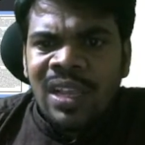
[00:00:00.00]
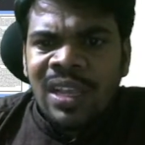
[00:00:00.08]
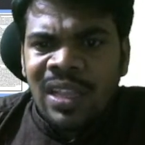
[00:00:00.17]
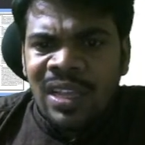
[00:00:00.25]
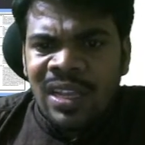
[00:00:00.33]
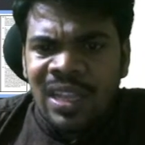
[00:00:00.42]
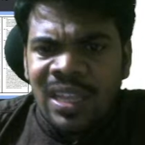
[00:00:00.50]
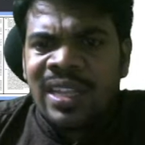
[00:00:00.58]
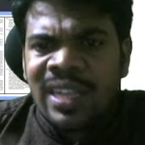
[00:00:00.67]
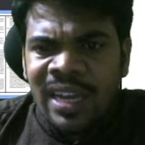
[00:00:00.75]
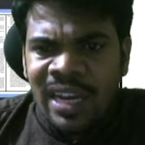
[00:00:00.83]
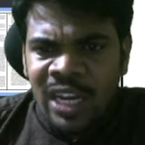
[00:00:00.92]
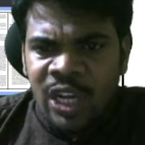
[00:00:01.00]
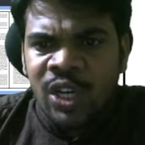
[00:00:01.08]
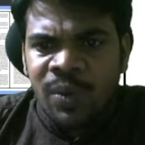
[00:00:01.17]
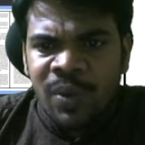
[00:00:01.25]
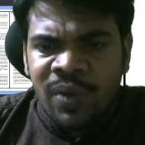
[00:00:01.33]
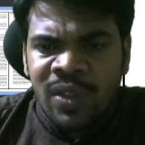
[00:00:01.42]
there is a
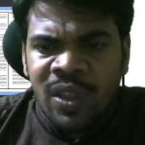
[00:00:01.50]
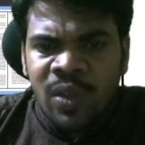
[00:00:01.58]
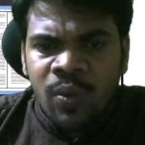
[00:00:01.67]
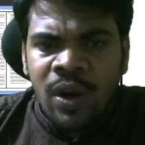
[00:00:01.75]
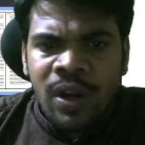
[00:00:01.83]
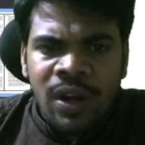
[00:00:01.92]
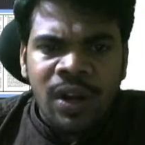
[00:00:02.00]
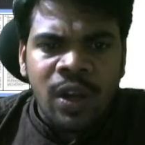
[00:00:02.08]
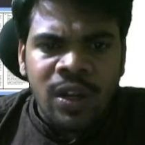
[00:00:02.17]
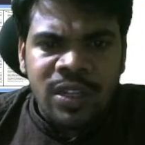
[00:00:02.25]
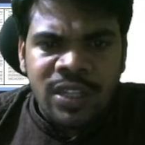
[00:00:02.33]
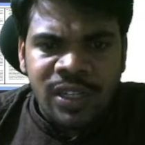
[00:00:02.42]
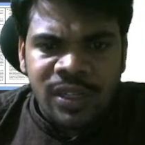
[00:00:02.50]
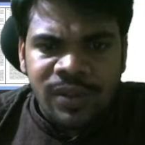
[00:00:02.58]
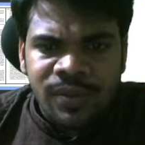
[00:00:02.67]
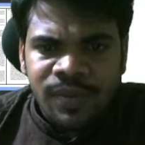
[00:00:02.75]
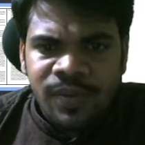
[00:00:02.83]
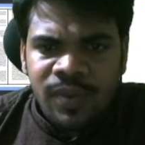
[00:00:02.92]
connection between the water and oxygen.
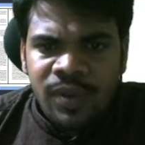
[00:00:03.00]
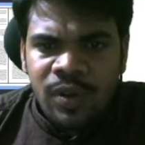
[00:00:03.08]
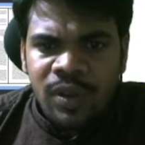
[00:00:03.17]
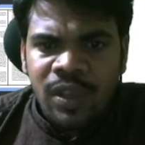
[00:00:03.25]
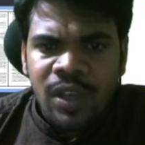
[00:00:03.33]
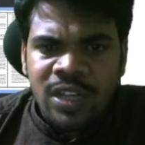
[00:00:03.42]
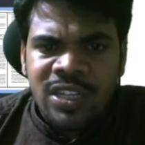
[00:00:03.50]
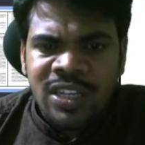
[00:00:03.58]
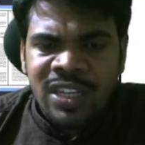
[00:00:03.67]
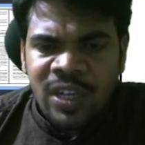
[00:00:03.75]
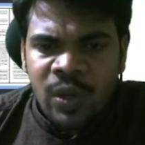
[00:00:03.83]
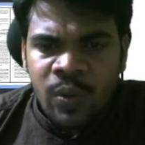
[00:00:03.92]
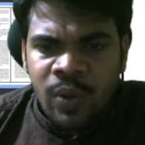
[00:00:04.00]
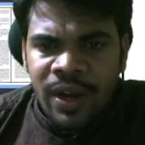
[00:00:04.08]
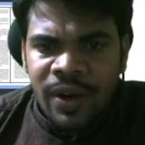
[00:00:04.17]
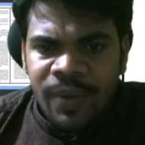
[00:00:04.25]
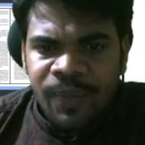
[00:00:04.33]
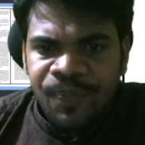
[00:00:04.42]
Okay, oxygen is required.